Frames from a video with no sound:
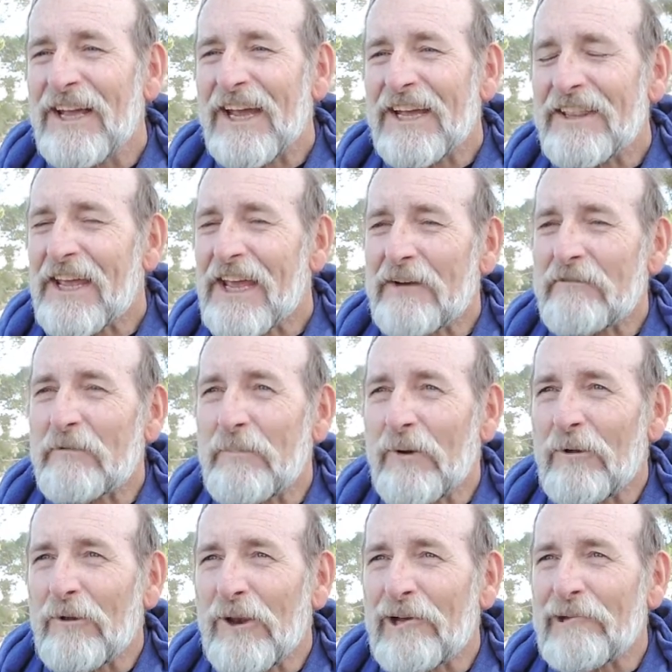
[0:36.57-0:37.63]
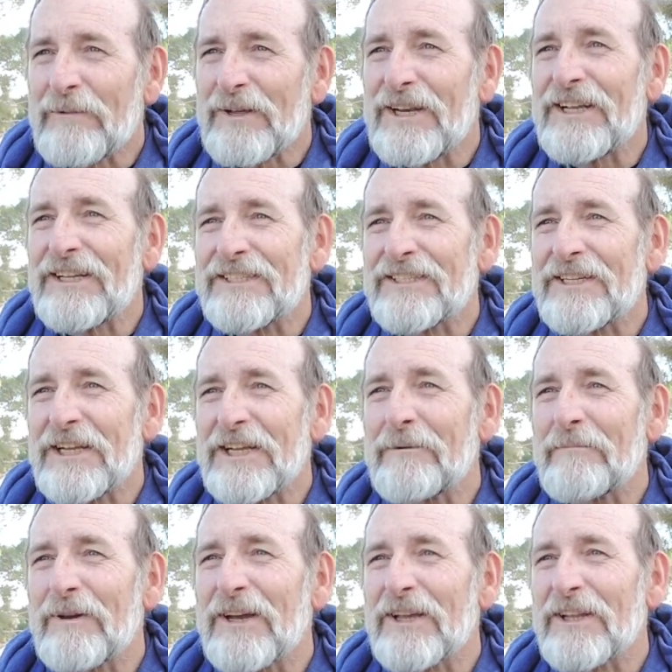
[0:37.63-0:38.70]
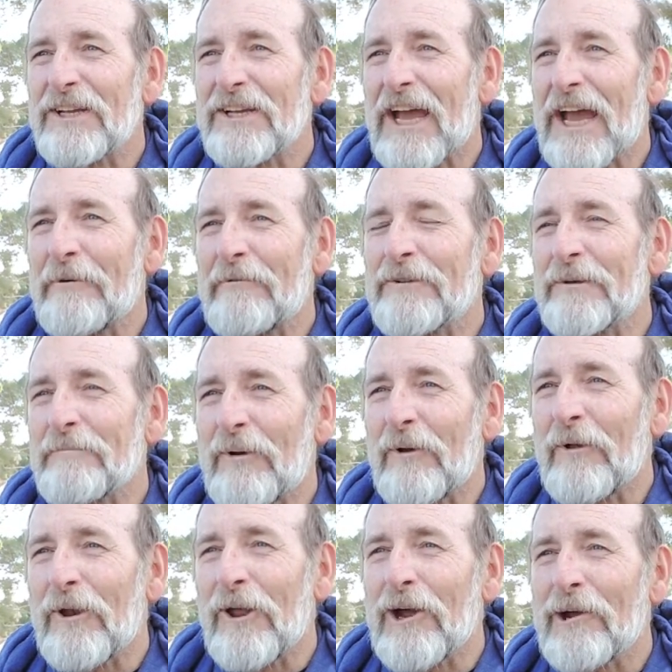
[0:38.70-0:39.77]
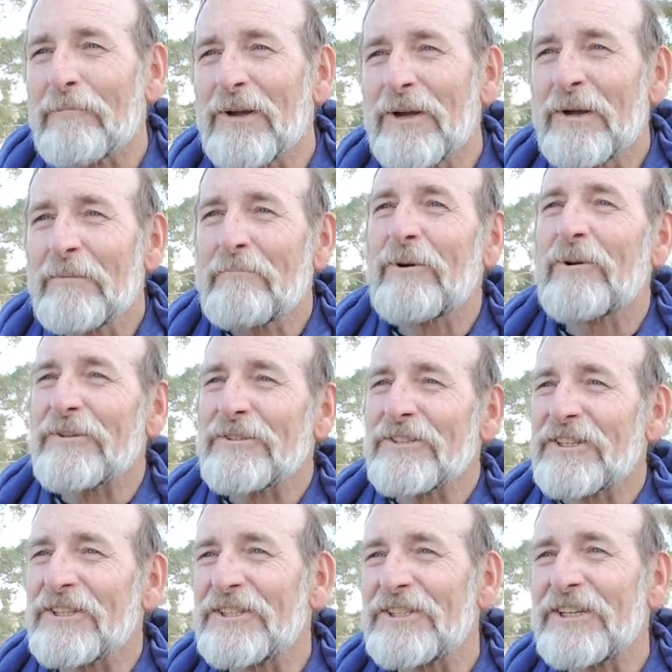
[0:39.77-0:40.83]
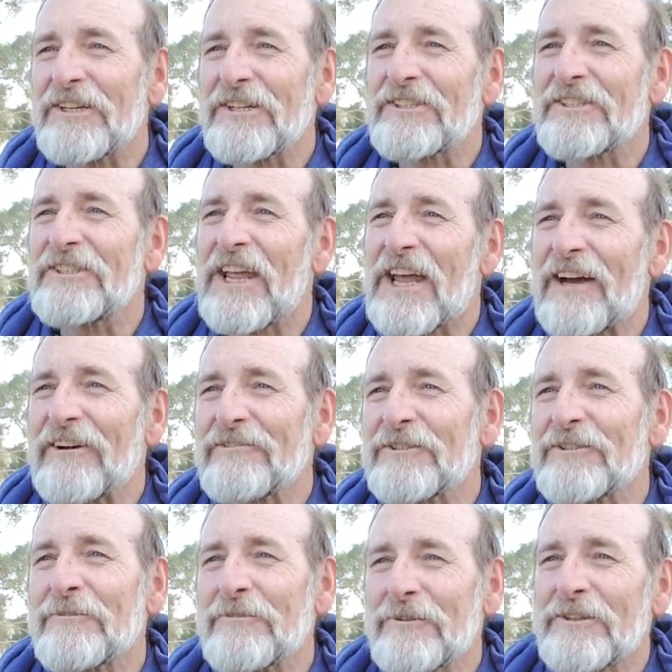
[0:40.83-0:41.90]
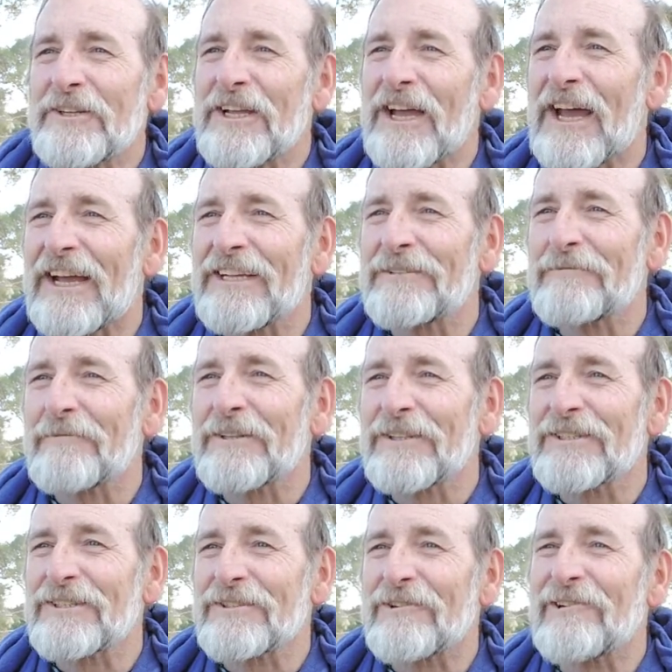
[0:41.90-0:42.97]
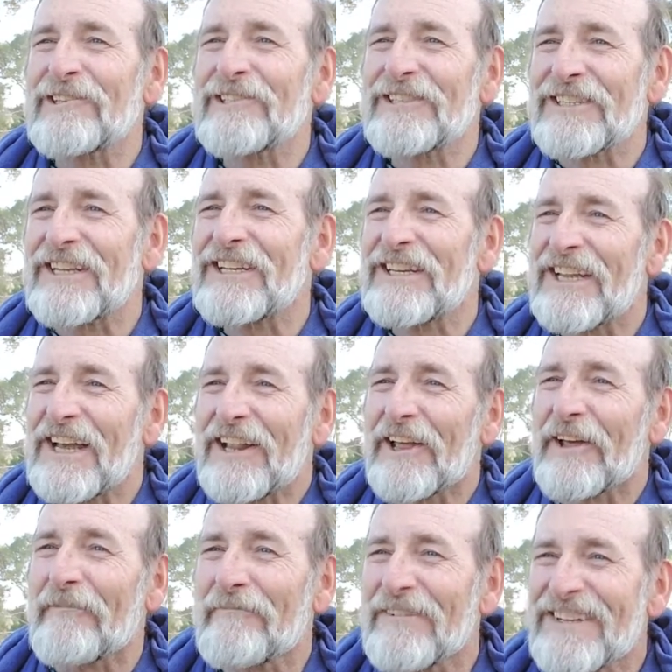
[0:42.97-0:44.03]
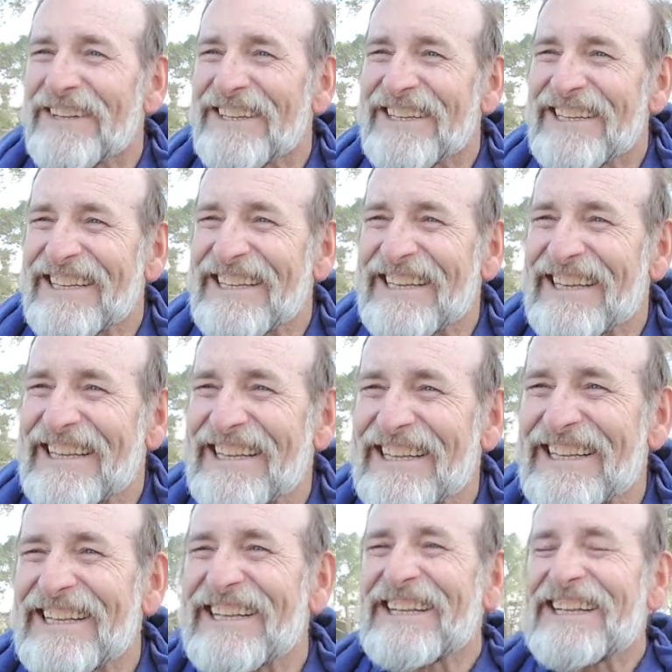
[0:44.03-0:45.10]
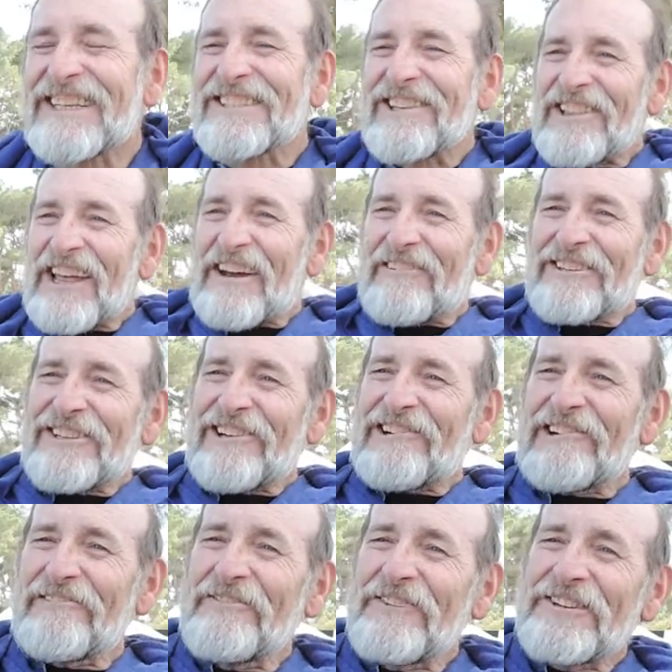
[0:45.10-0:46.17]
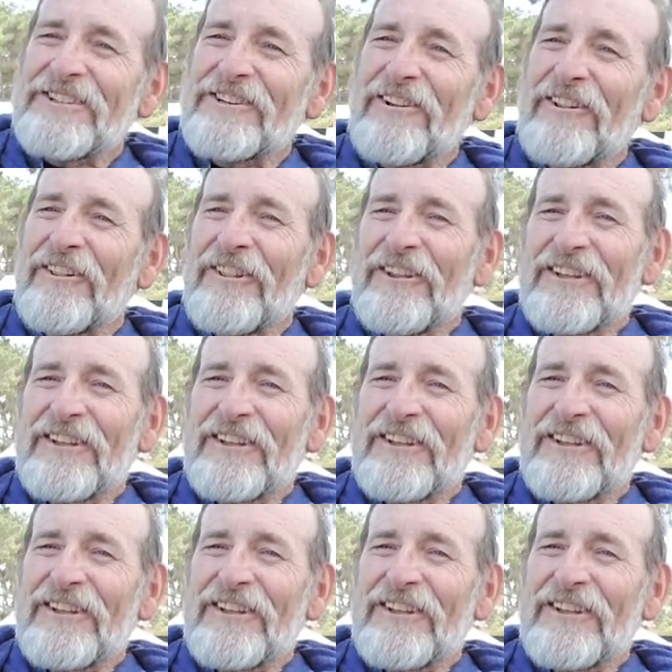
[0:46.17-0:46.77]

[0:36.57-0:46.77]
and they have a polearm in each team, and the guy with the polearm pulls the shields down so that the guys with the swords can kill him. So that was our official